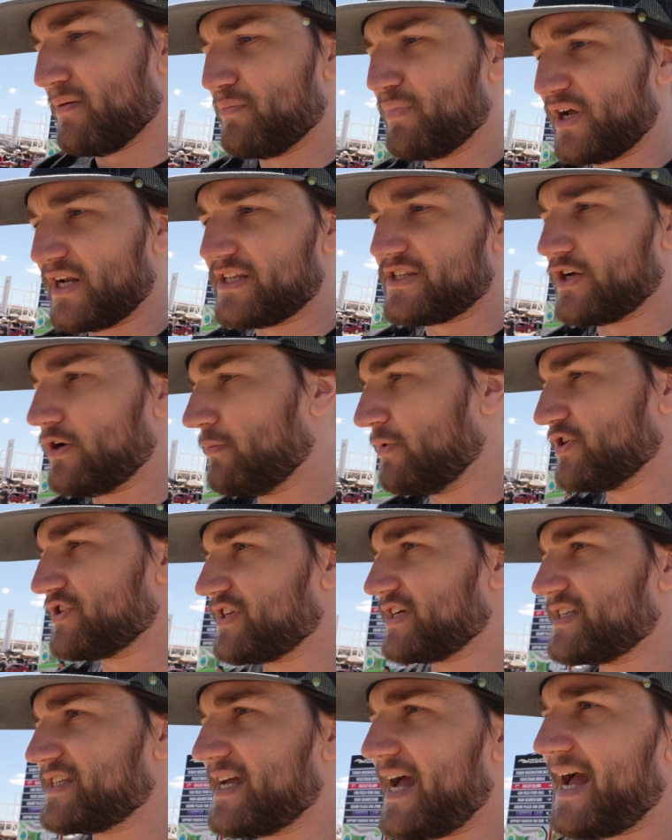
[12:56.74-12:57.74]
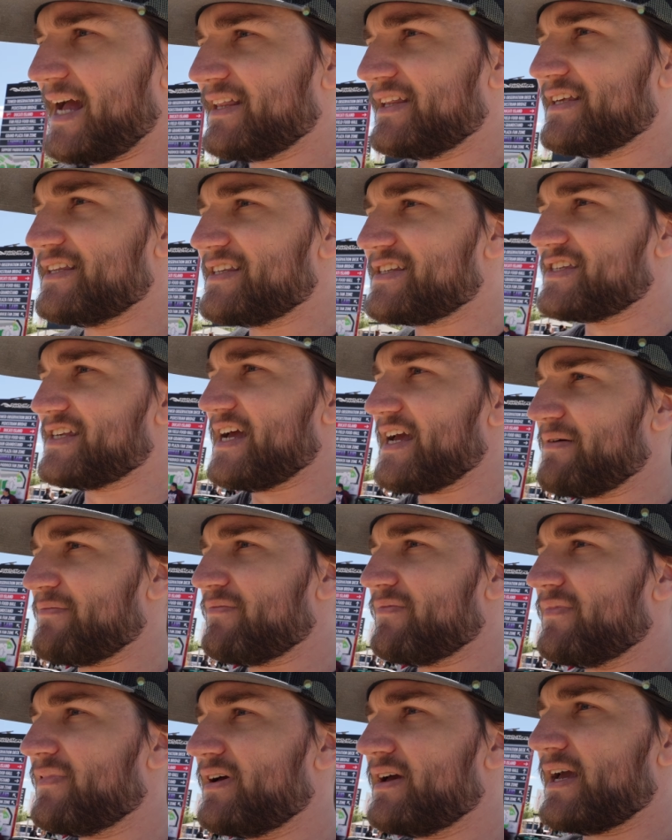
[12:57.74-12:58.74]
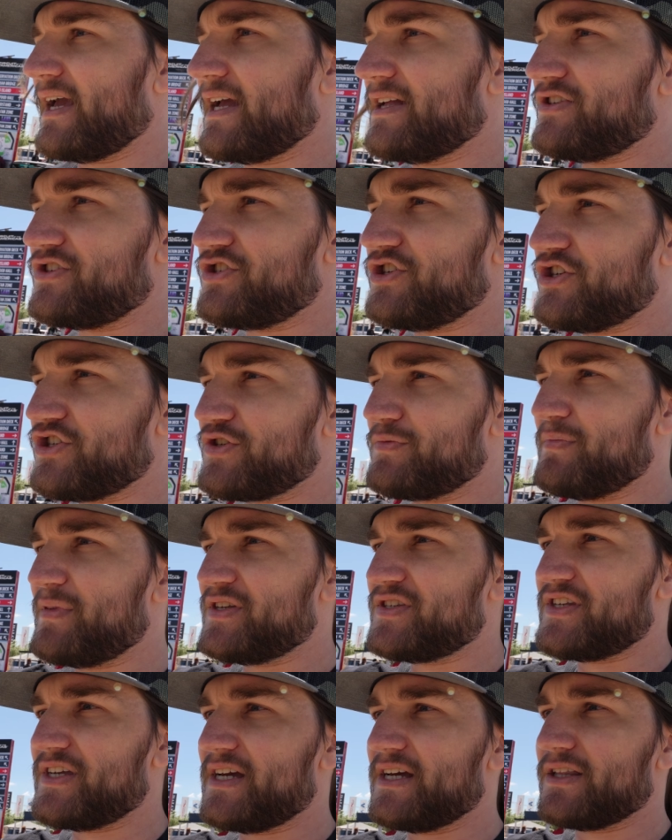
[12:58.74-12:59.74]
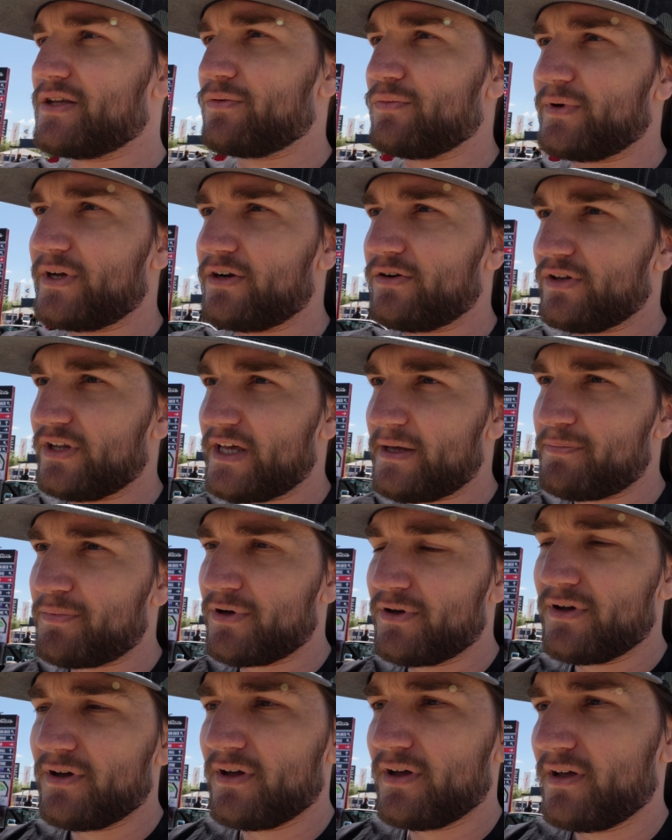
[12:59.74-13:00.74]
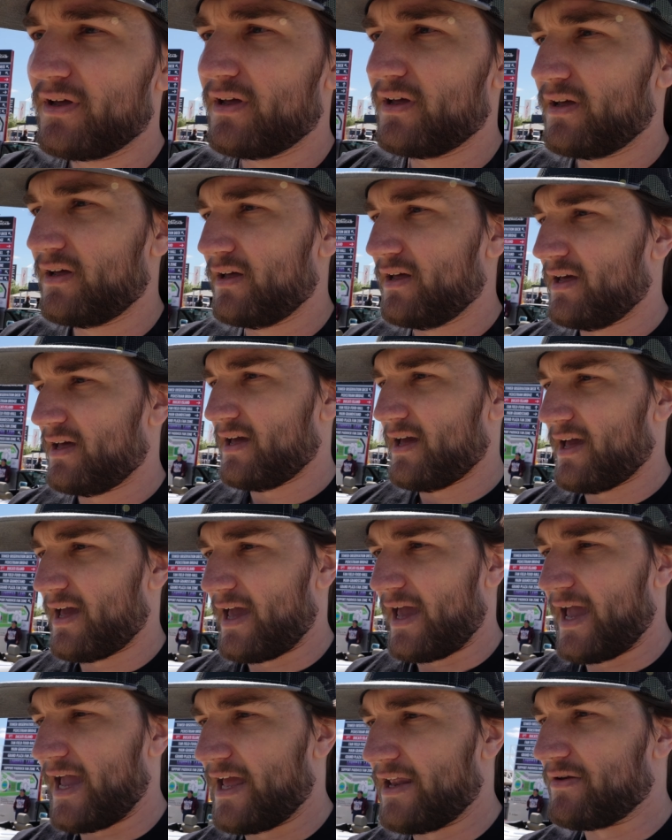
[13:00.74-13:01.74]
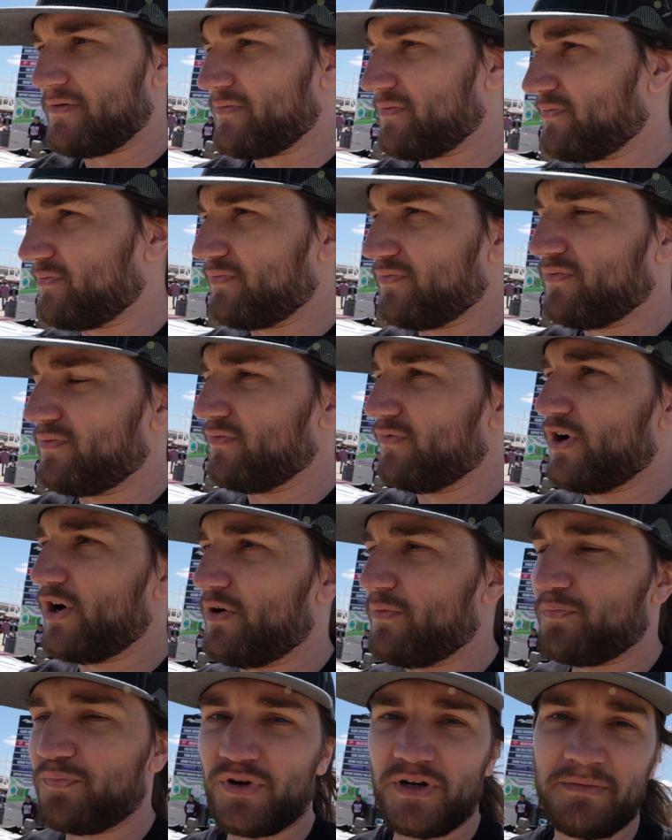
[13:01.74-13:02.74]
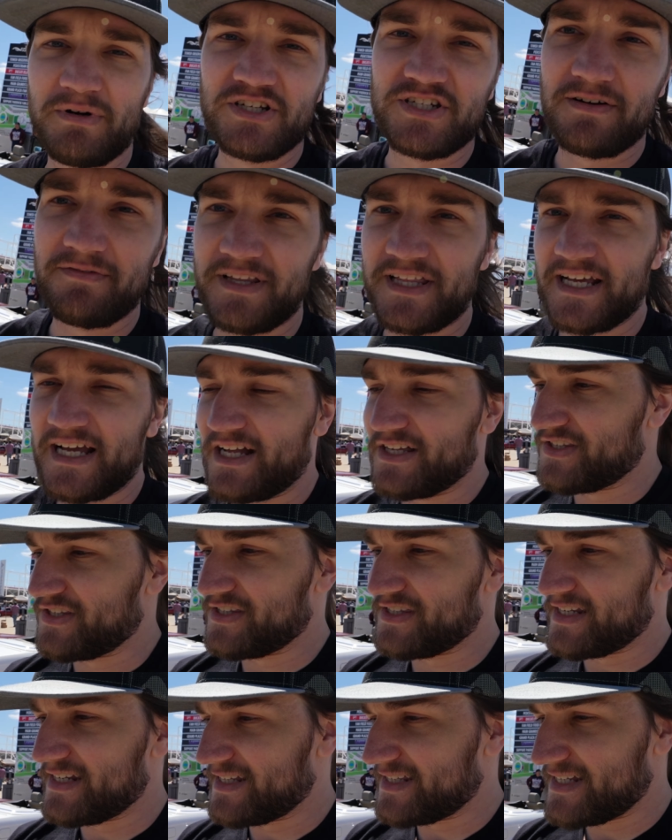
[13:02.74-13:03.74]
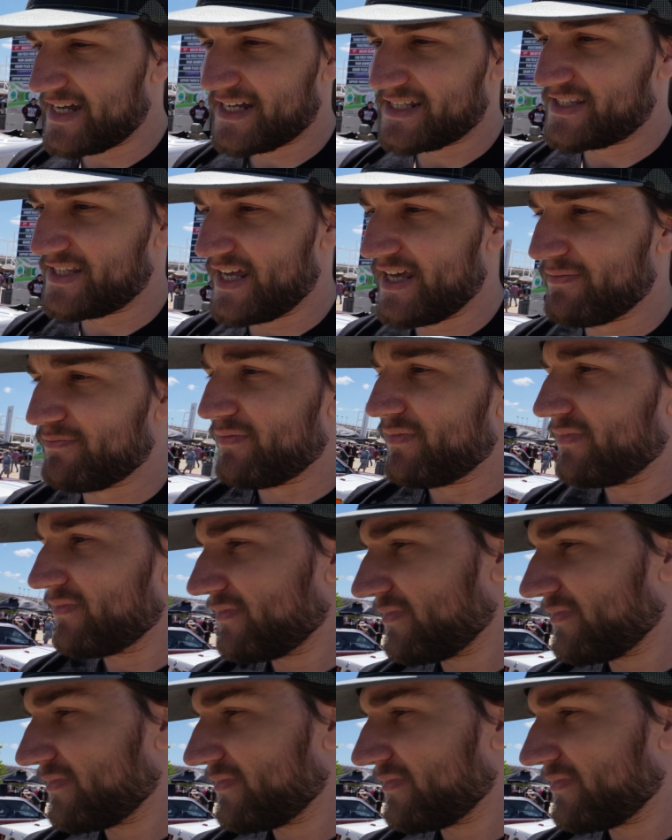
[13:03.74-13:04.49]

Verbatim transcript: but it's almost exactly the same. It's just missing the rear lip, and well, pretty much everything else is the exact same.